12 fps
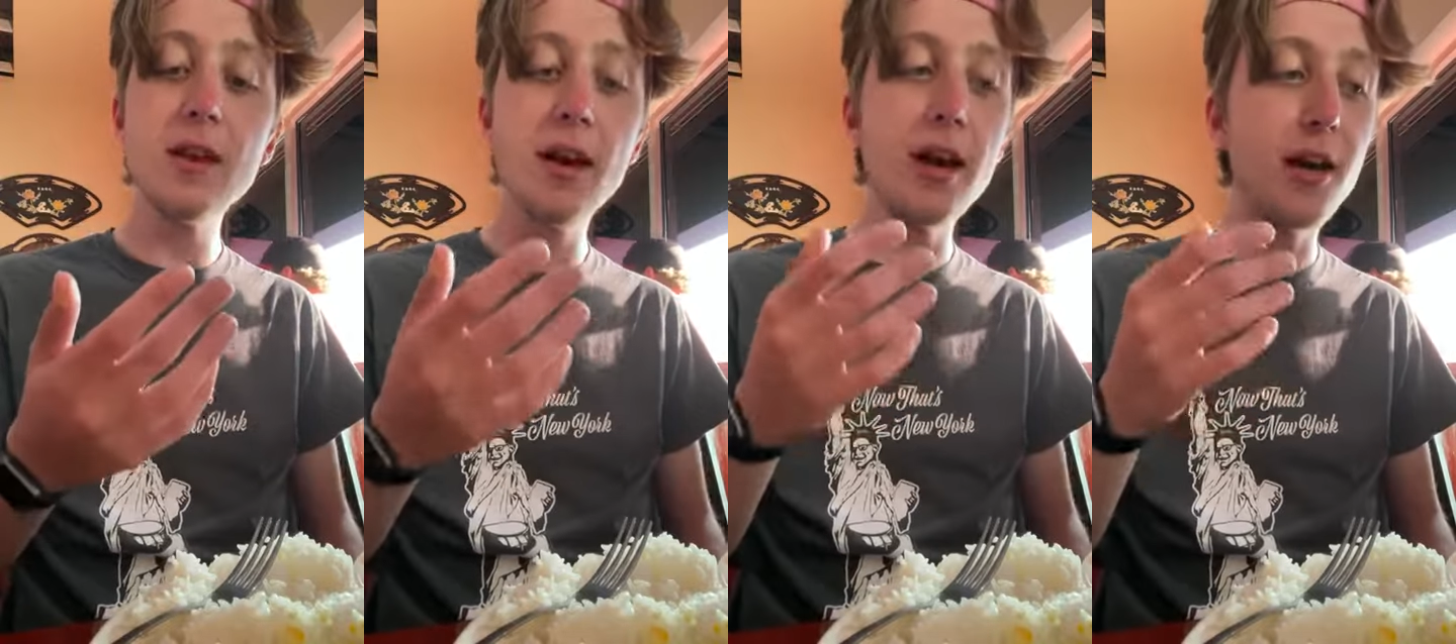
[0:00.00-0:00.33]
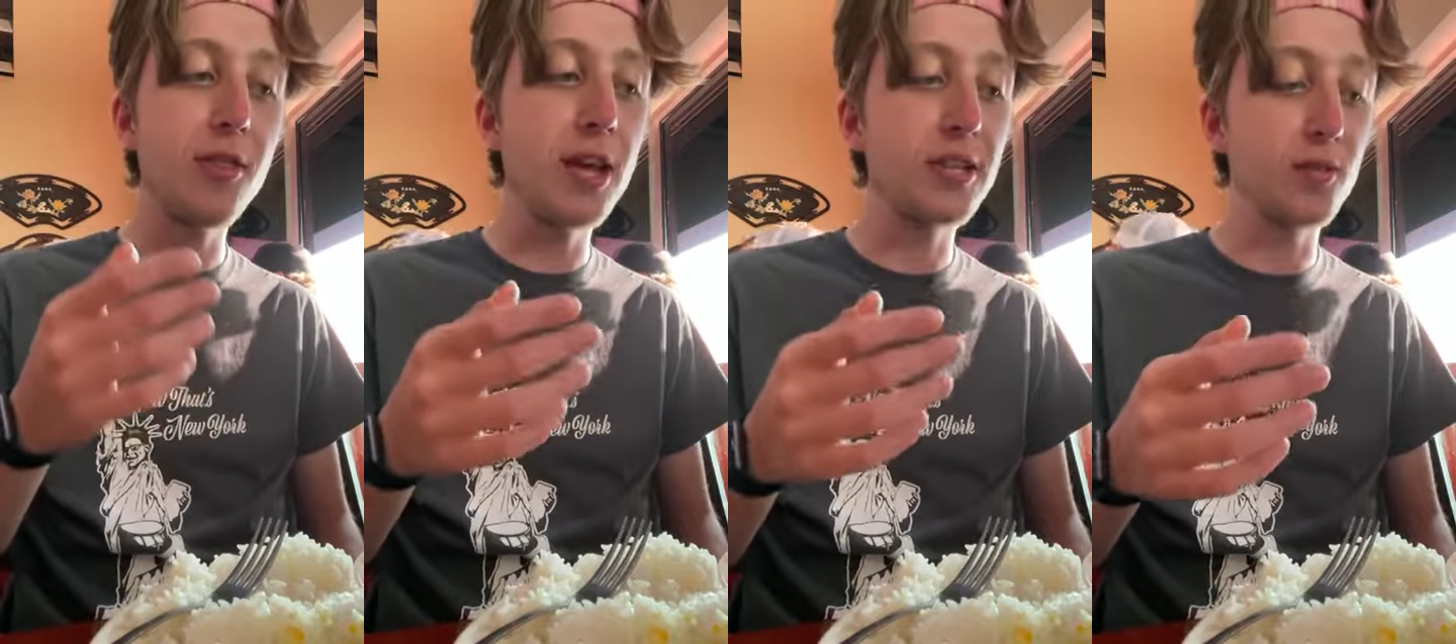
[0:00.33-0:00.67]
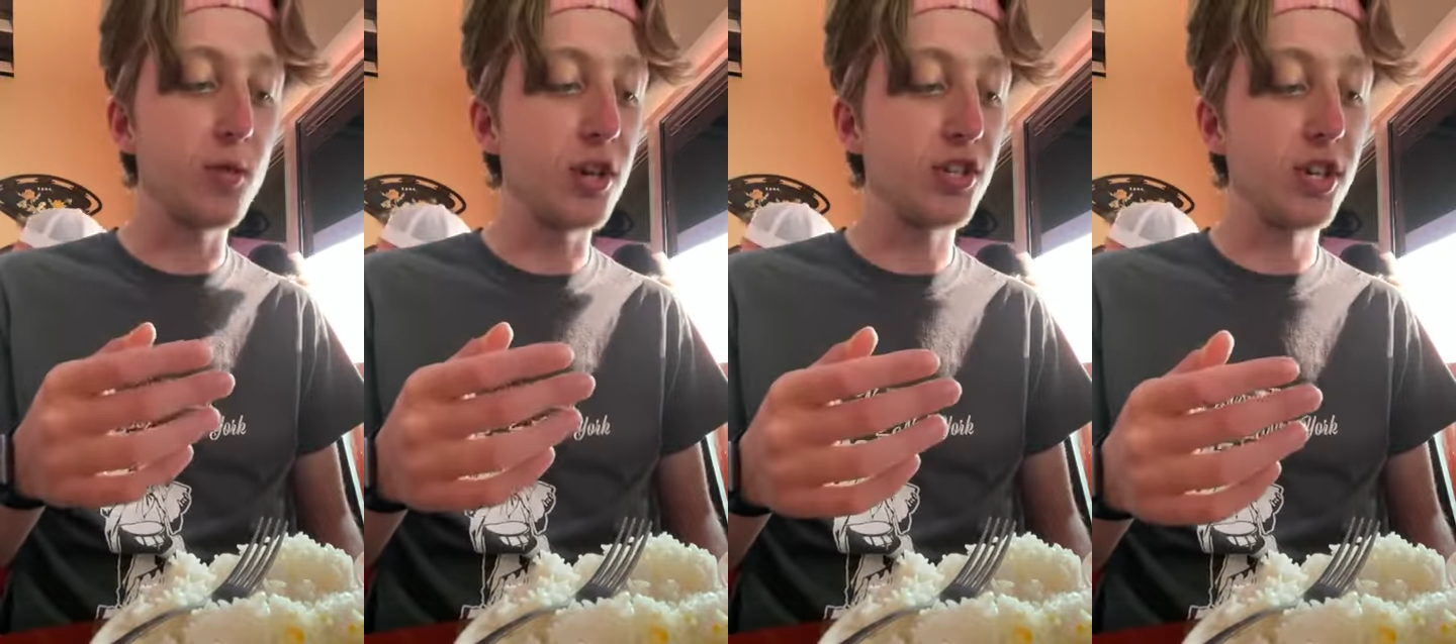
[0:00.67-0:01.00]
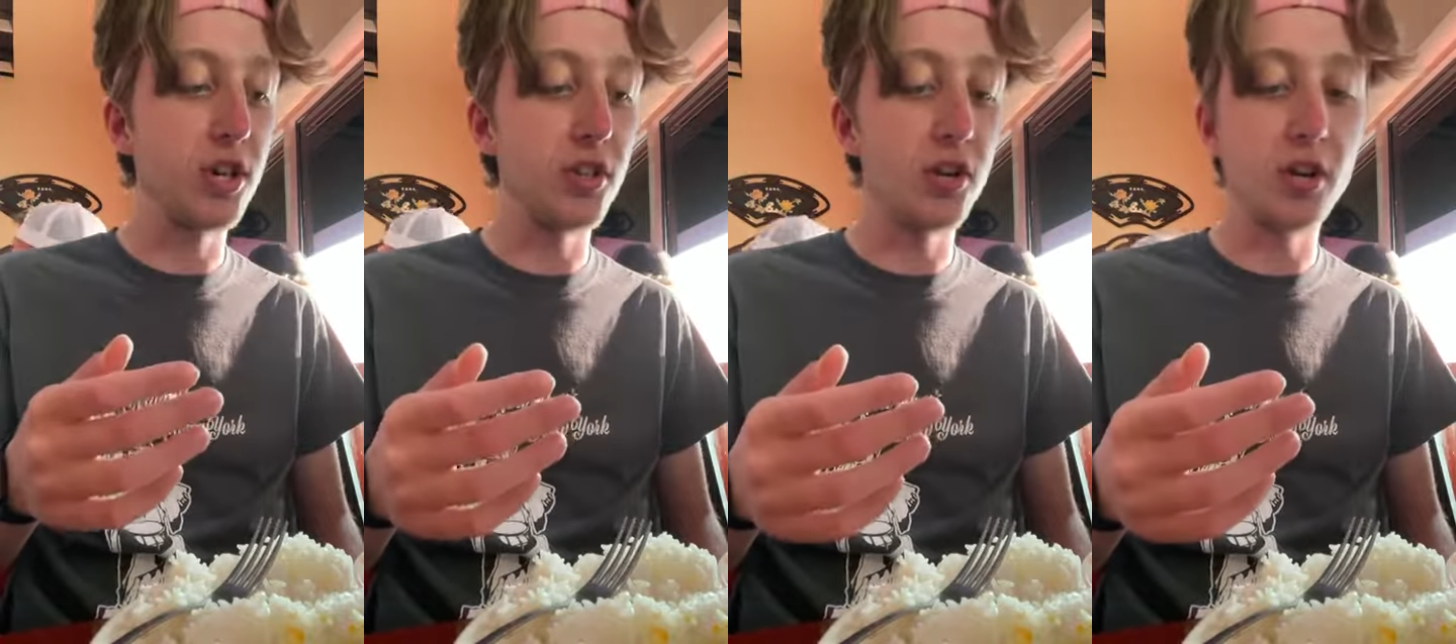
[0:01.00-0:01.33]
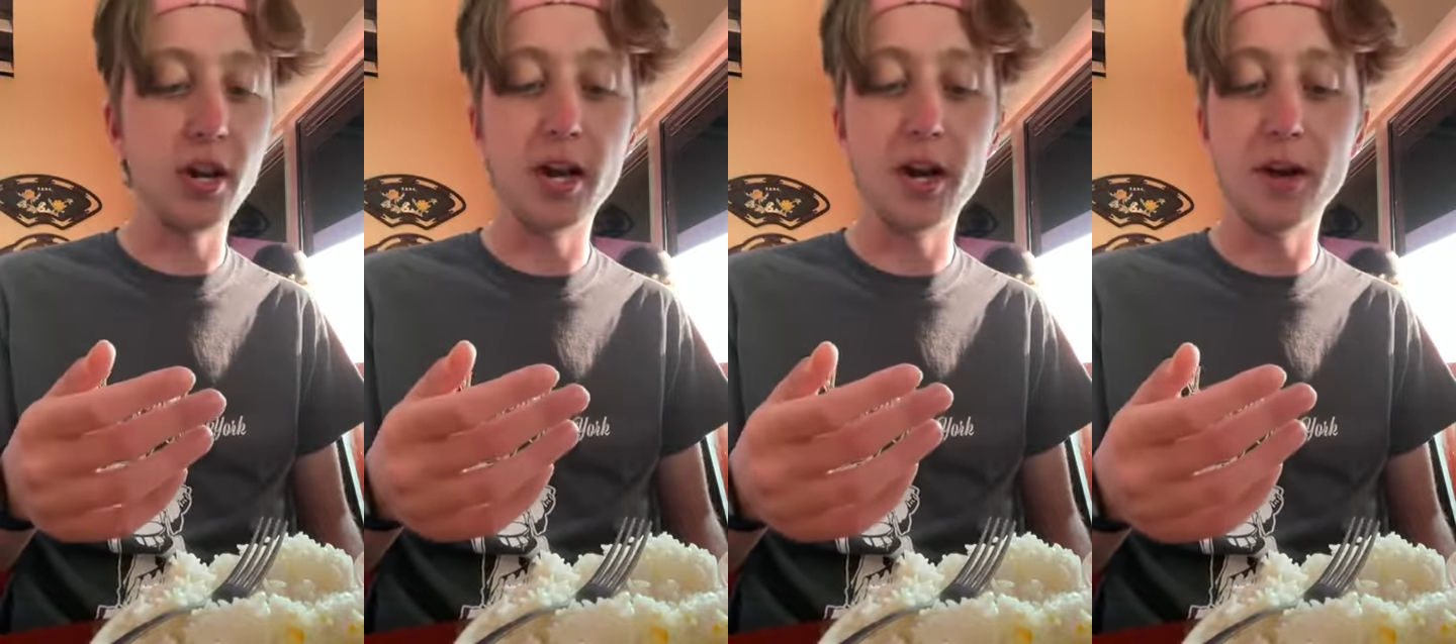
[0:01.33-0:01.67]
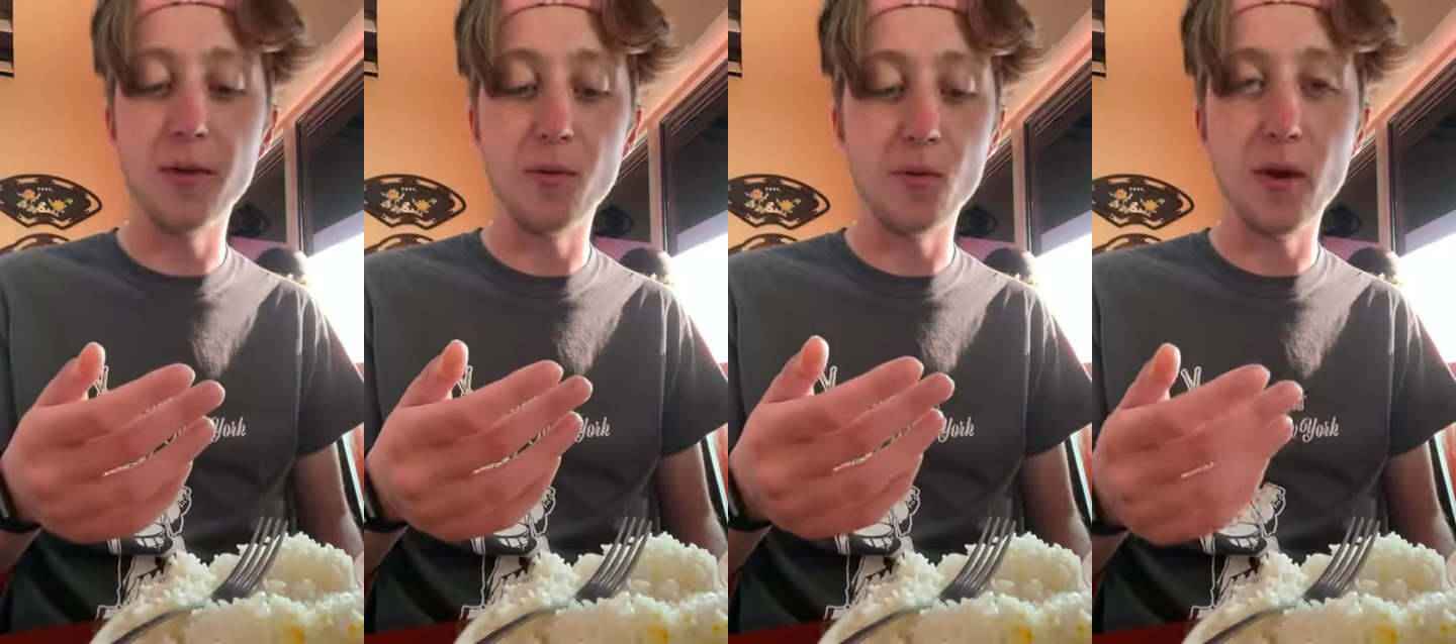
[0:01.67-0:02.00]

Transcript: Uh, thanks for watching another uh,